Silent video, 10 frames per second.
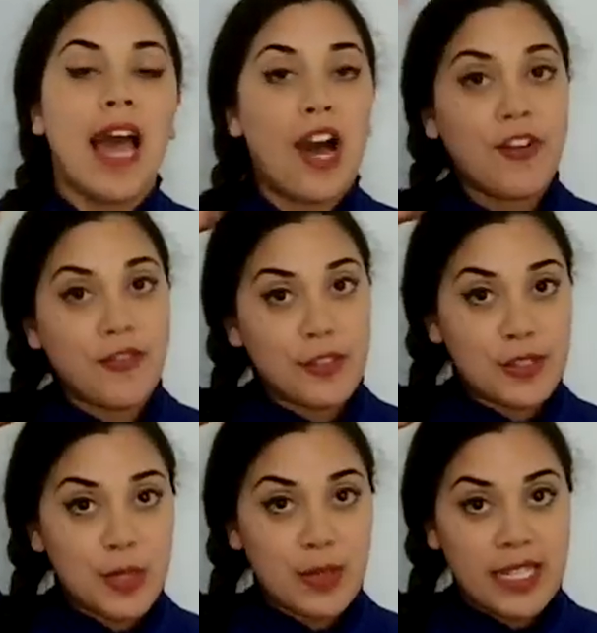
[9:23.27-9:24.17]
how
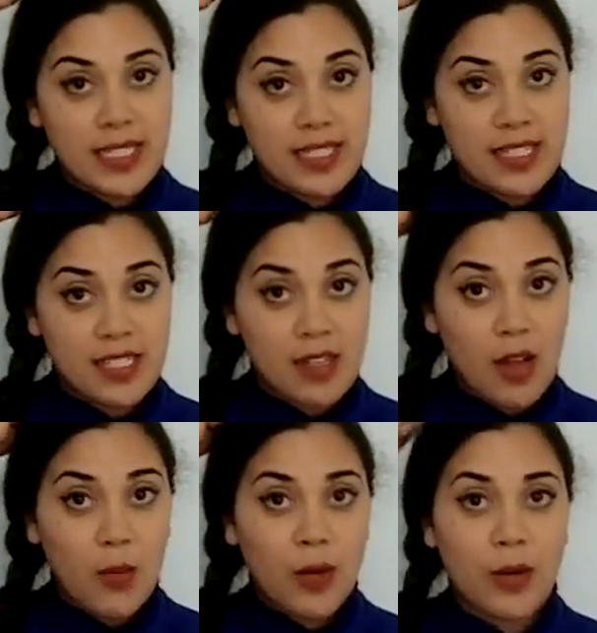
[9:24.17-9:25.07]
fused the plates in the
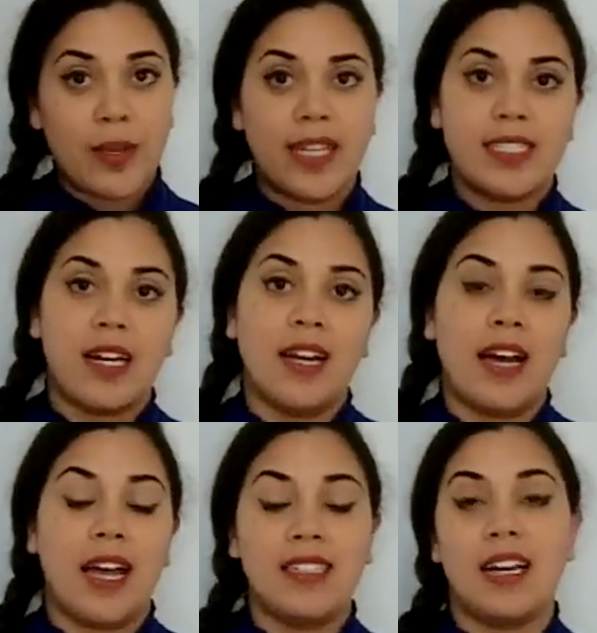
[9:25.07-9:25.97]
skull were when they taught